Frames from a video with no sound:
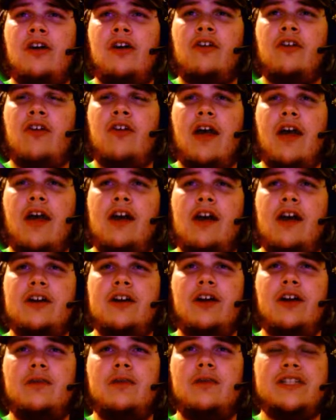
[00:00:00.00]

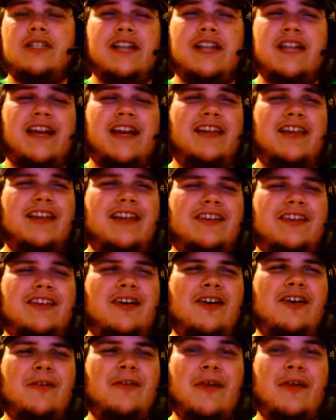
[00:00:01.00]
Cryogonal, which I like to
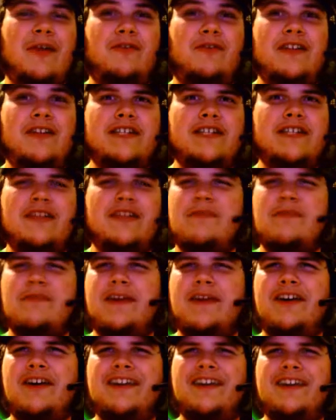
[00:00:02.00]
call my Frigid
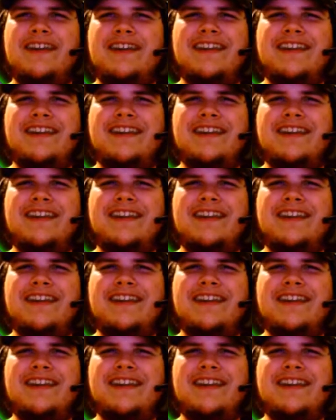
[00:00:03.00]
Spinner.